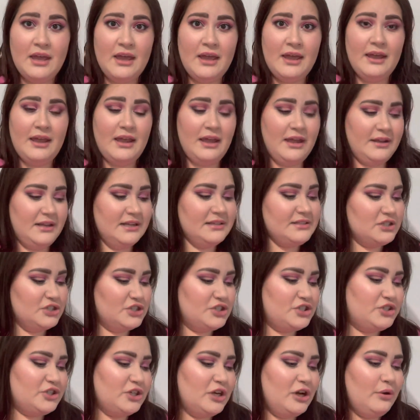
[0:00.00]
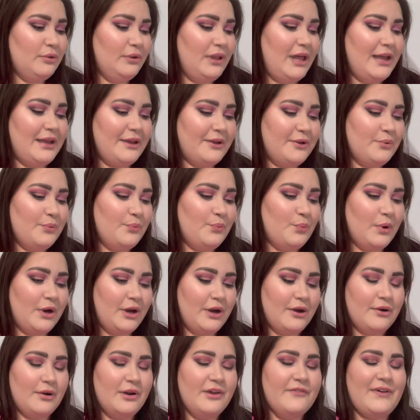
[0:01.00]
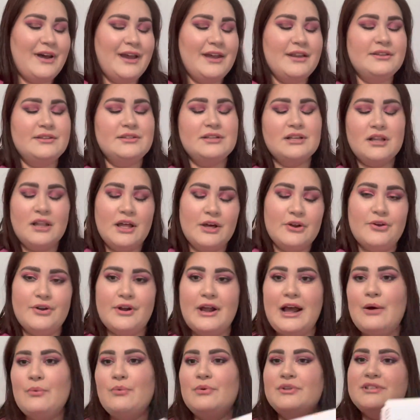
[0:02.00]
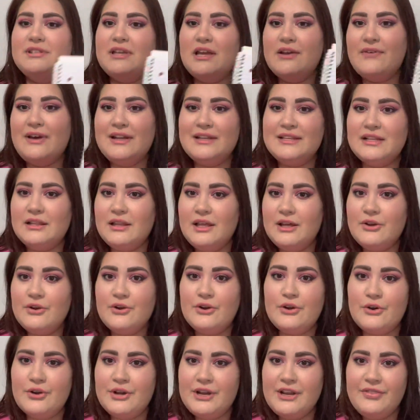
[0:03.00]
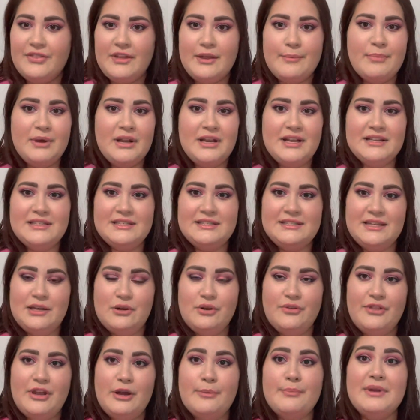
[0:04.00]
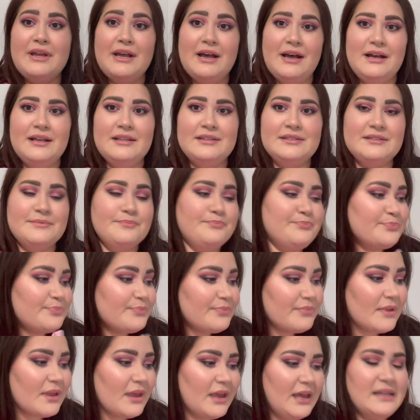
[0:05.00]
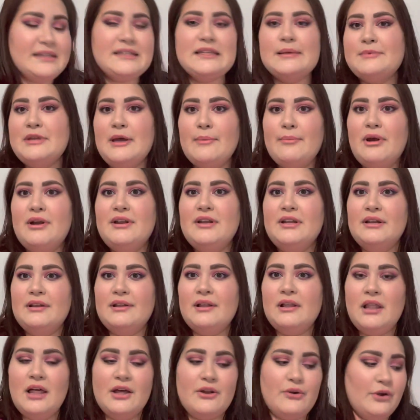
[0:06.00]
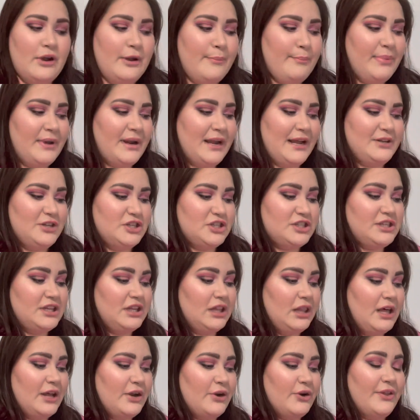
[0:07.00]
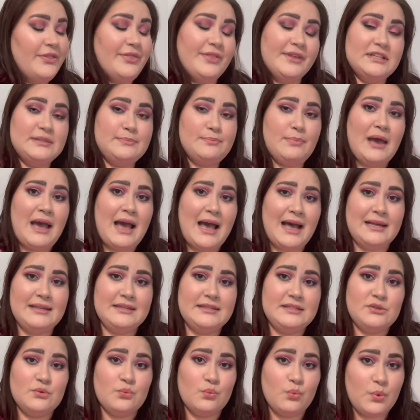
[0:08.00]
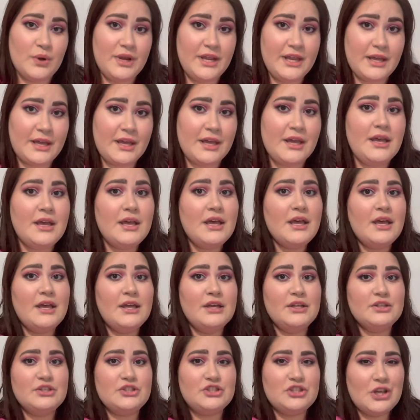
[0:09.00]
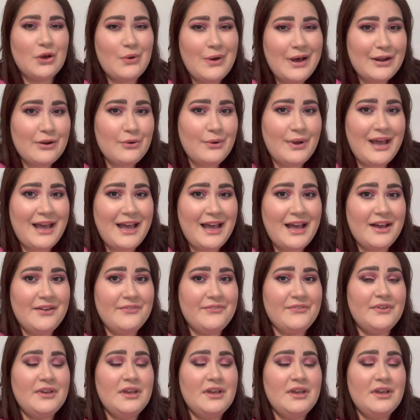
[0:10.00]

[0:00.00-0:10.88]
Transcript: It doesn't show like where, if I decluttered, I will say if I decluttered or anything, but it doesn't say on there because in September I didn't declutter it, but I just decluttered it this past week. So I don't have